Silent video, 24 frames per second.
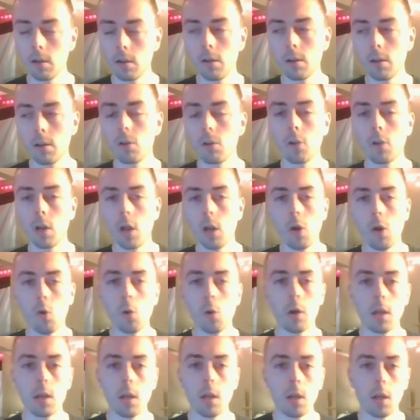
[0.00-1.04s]

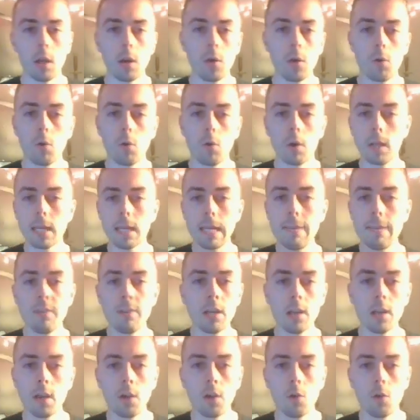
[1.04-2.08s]
or
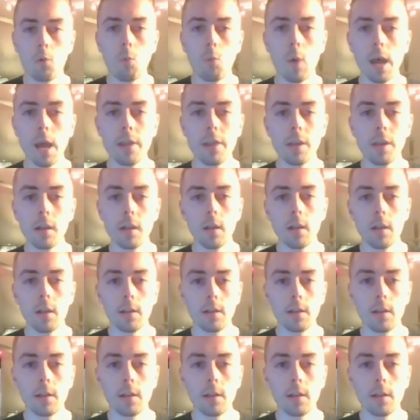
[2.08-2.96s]
even whether